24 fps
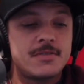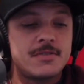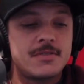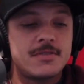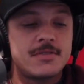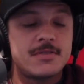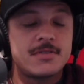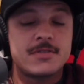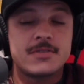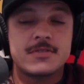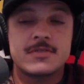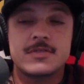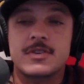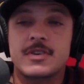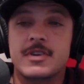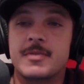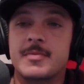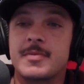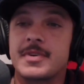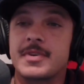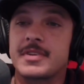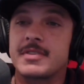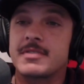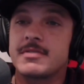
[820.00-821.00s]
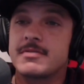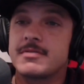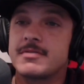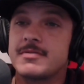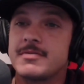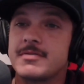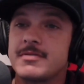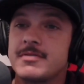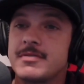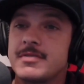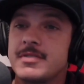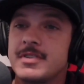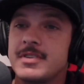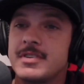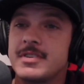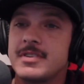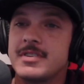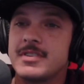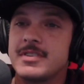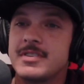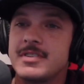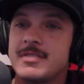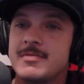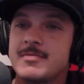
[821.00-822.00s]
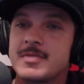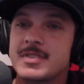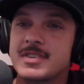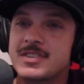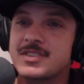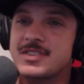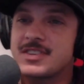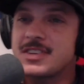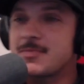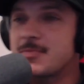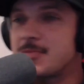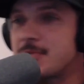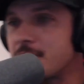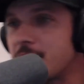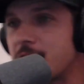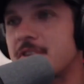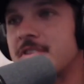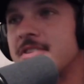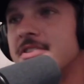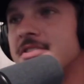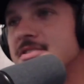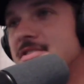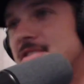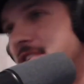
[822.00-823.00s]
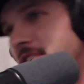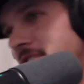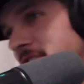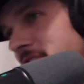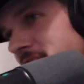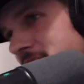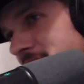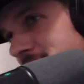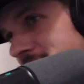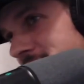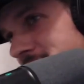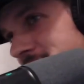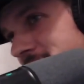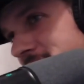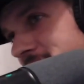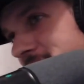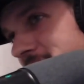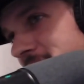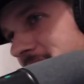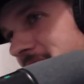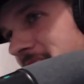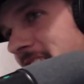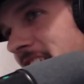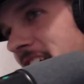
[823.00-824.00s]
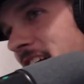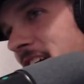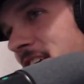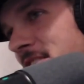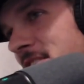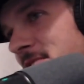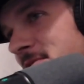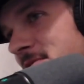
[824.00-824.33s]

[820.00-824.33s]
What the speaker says: sorry, my stepdaughter is here. Hello.